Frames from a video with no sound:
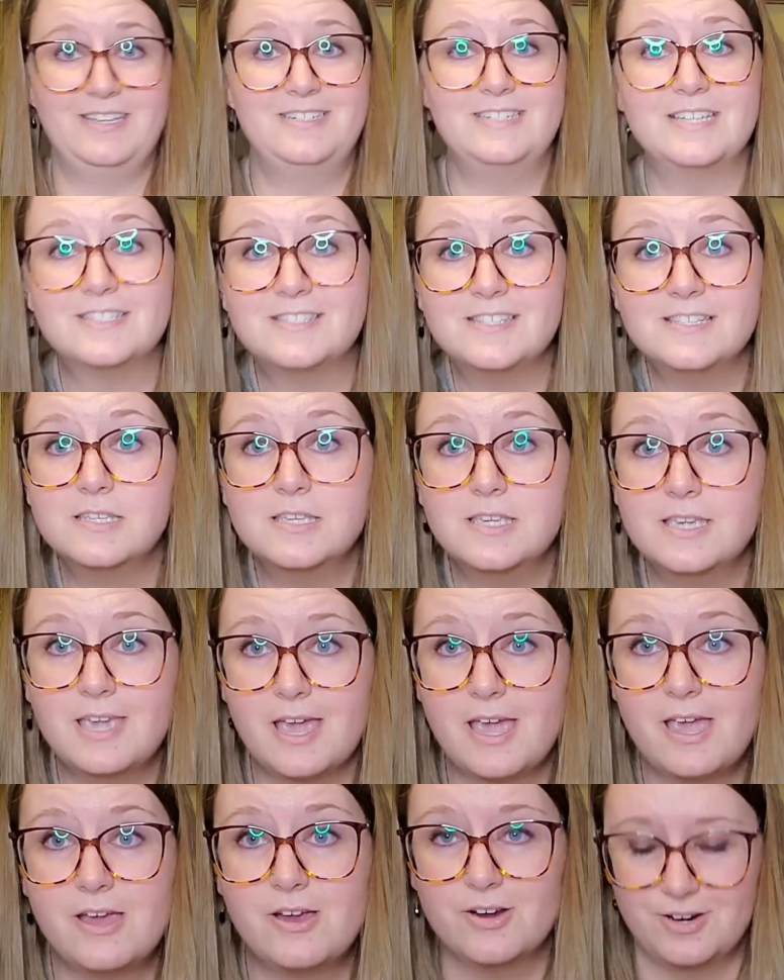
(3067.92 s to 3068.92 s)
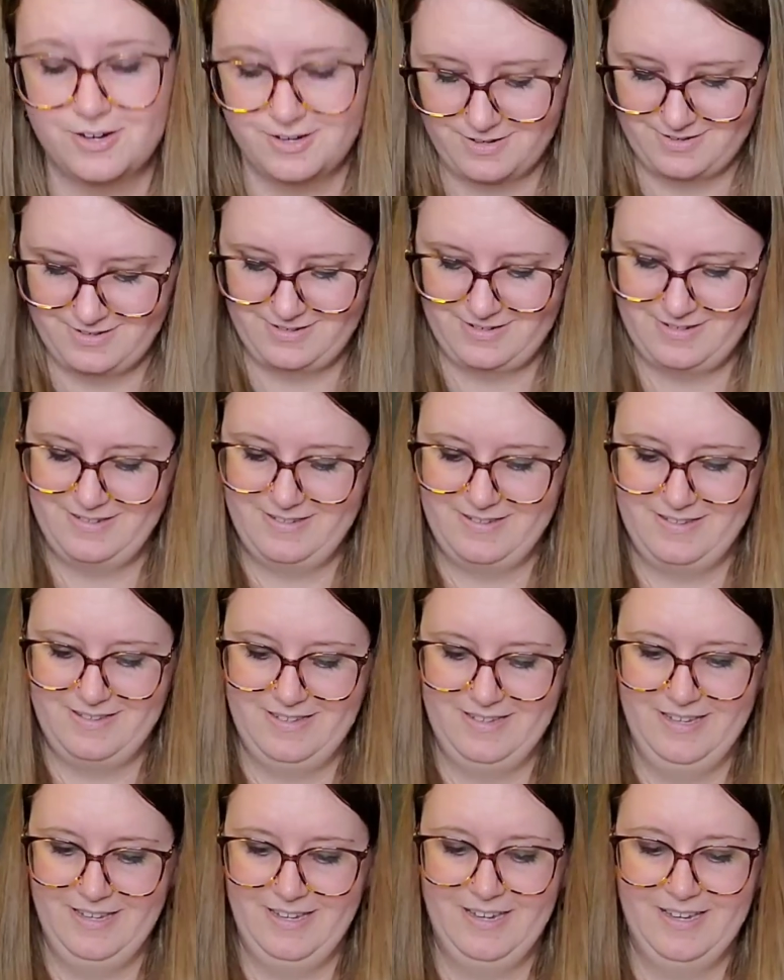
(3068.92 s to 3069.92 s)
he doesn't care.
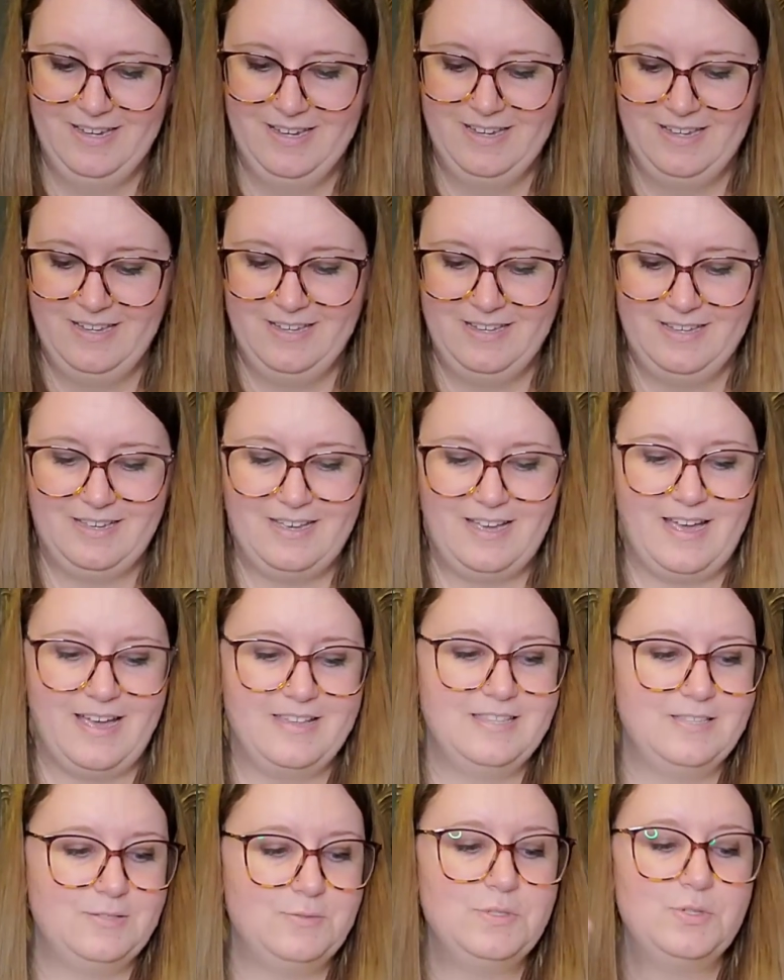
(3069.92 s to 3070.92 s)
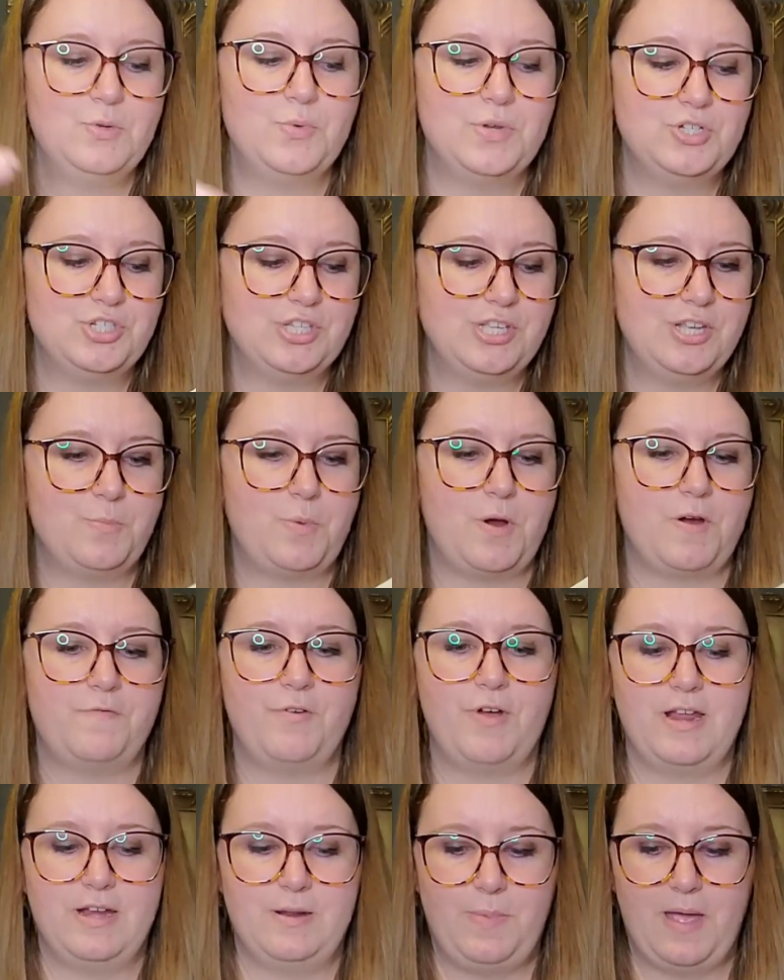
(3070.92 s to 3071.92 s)
Uh, this was originally on
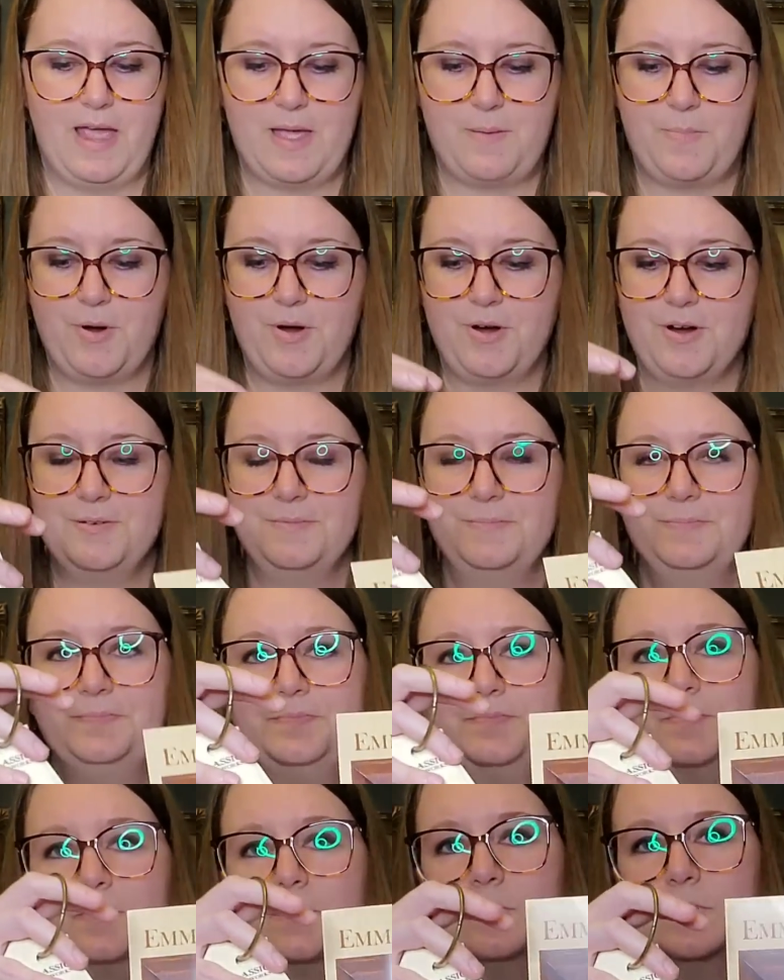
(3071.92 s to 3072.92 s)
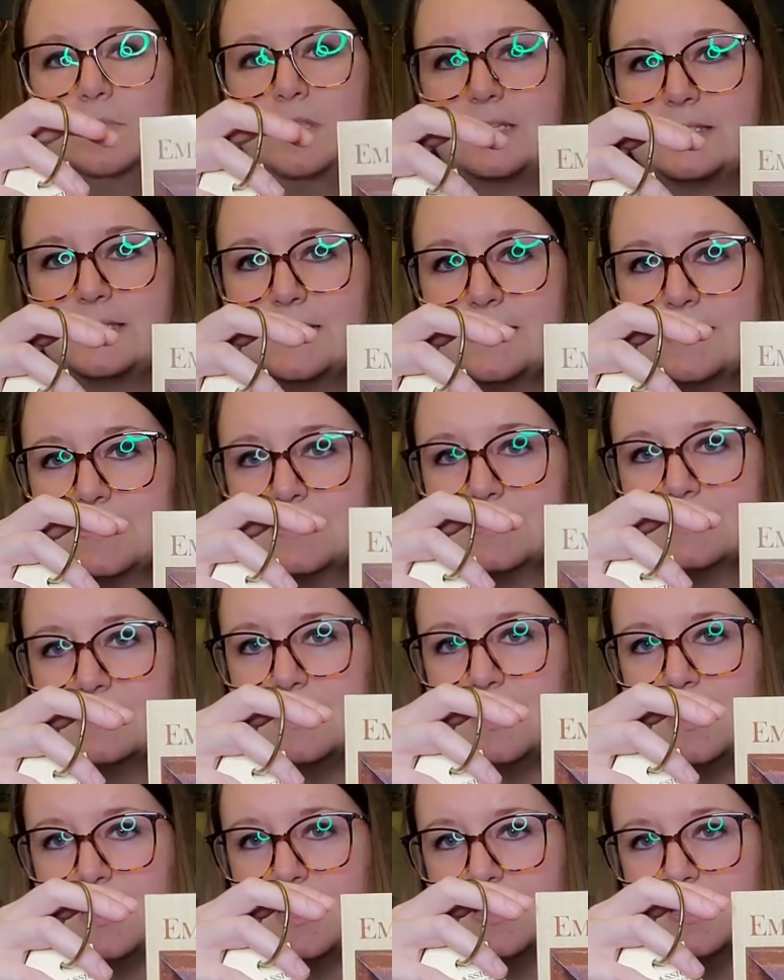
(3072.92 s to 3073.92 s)
perforated paper. This
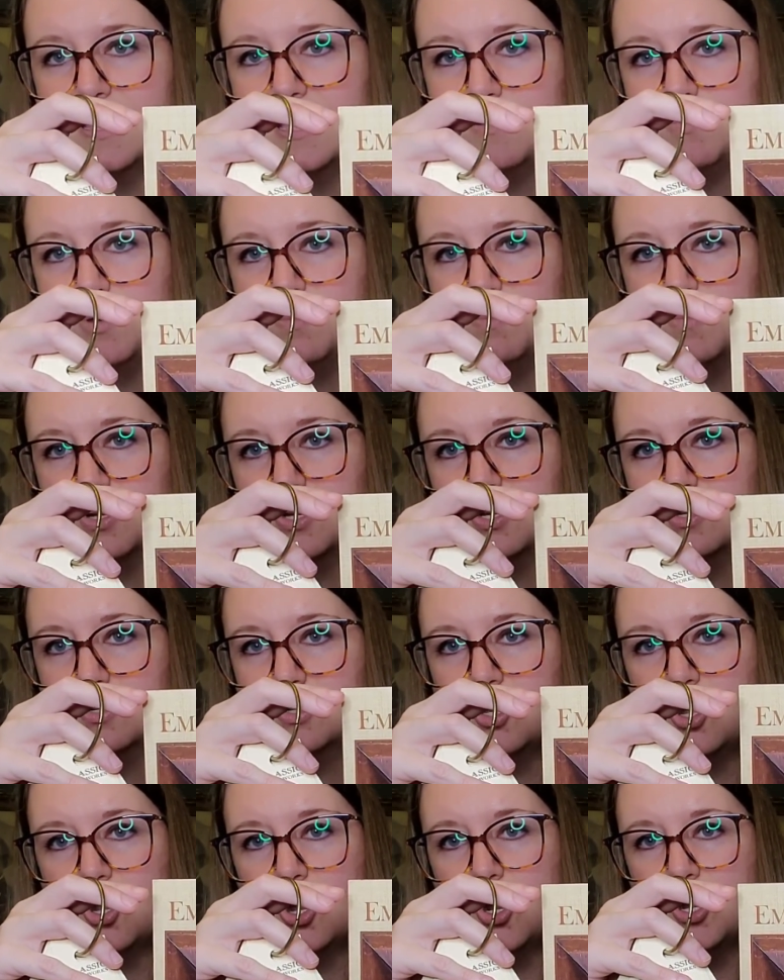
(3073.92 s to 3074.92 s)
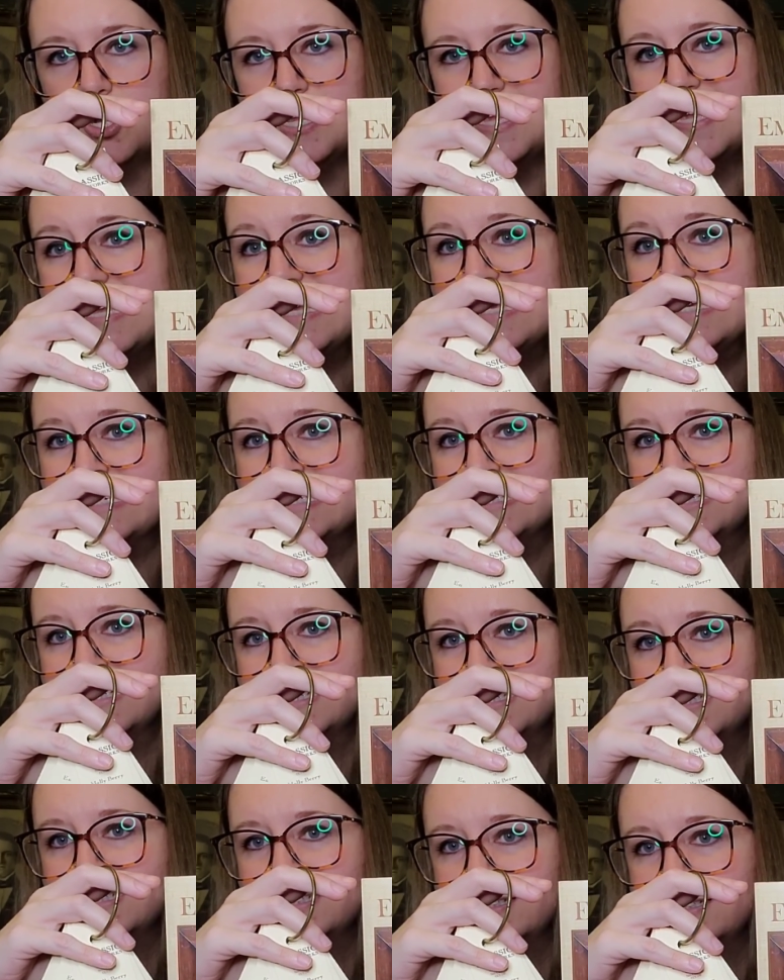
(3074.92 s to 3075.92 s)
is uh, Emma McCarty
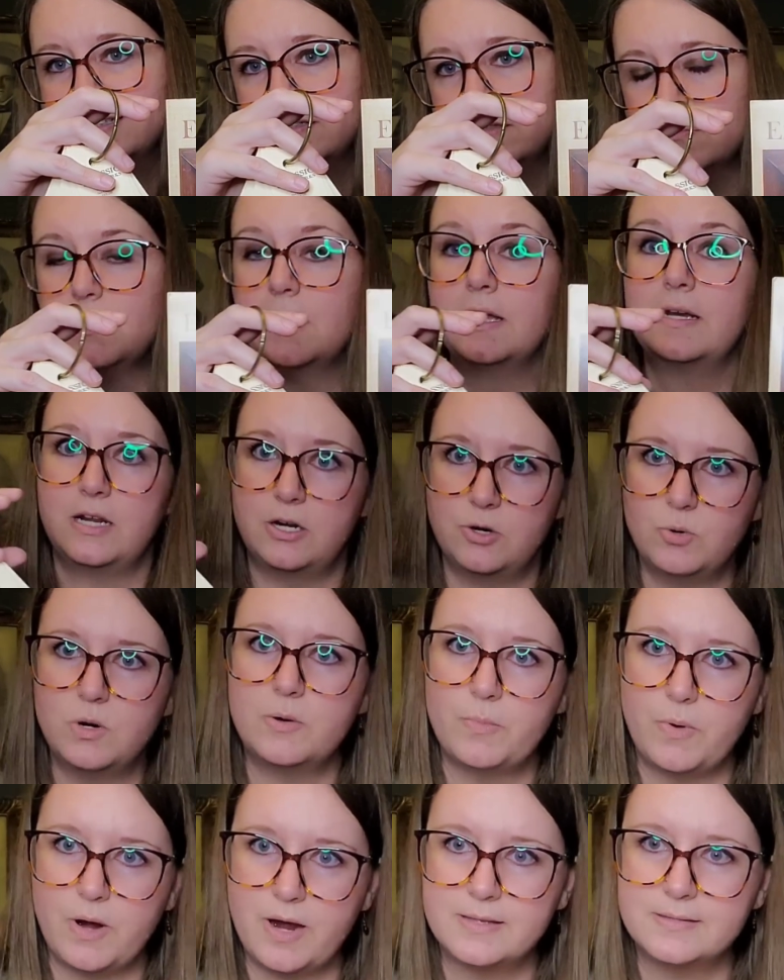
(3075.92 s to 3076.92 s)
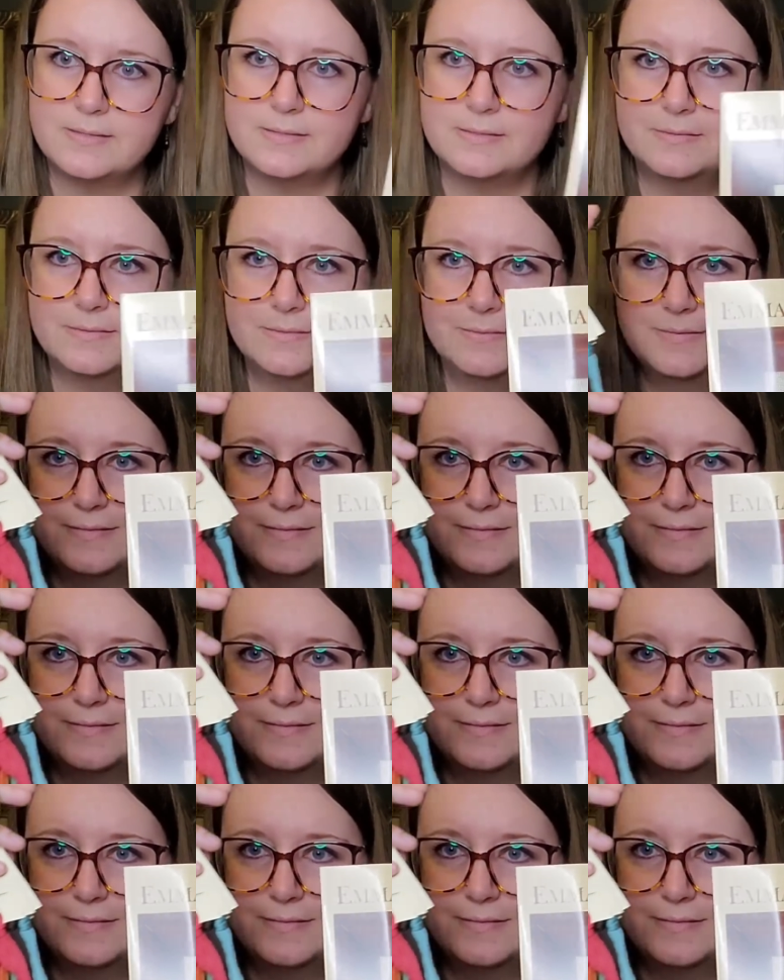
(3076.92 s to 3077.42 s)
by Needlework Press.